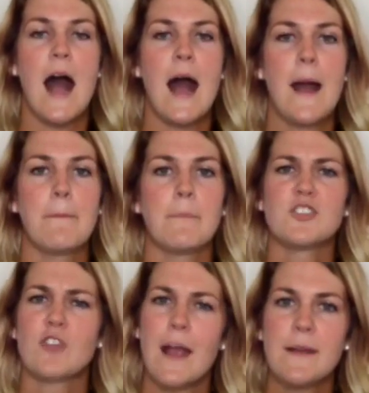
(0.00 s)

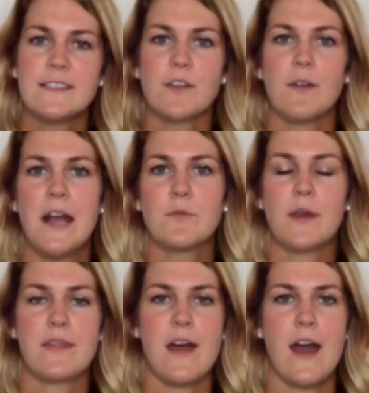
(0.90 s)
But try messing around
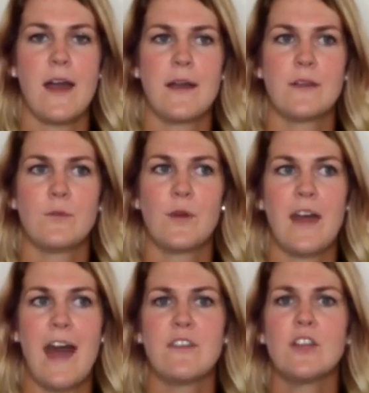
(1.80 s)

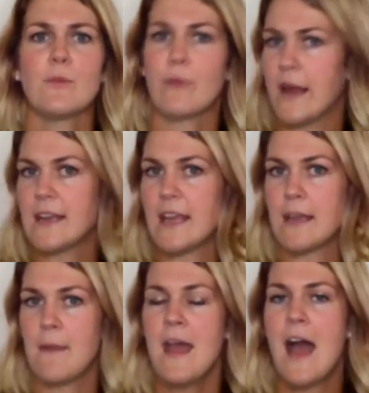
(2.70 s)
with having your brand
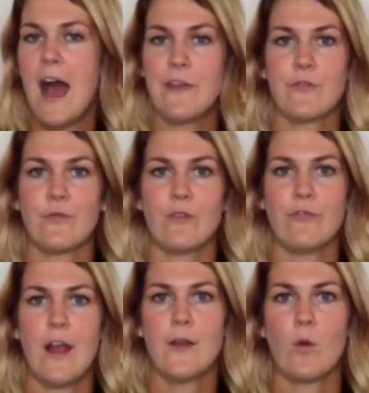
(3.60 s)
name at the
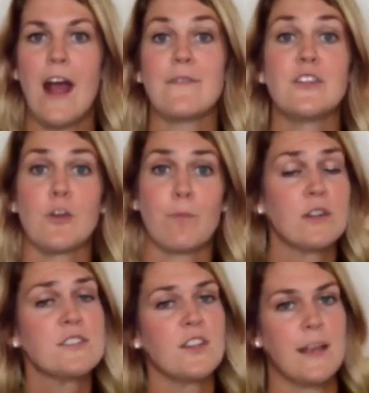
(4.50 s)
forefront or having your
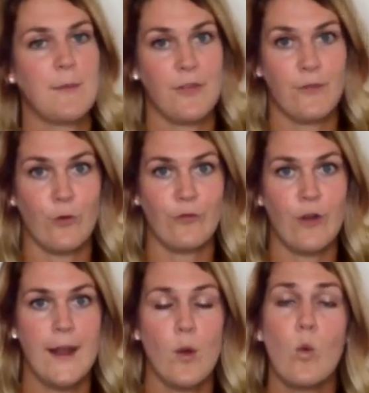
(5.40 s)
personal name at the
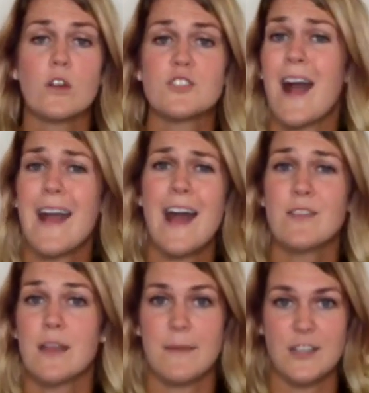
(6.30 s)
forefront, or try
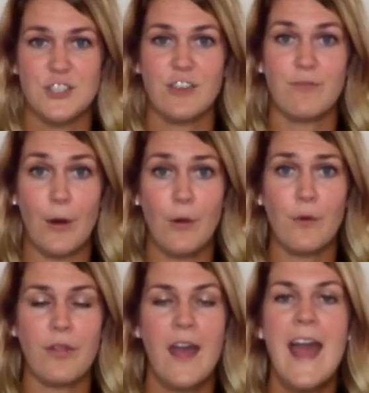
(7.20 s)
having a mixture of
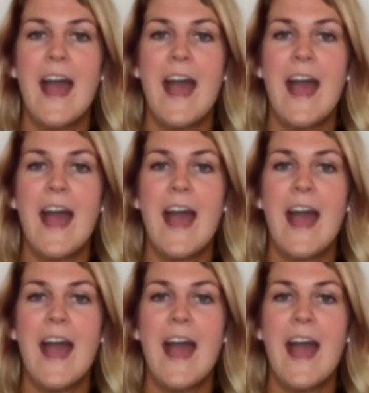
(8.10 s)
both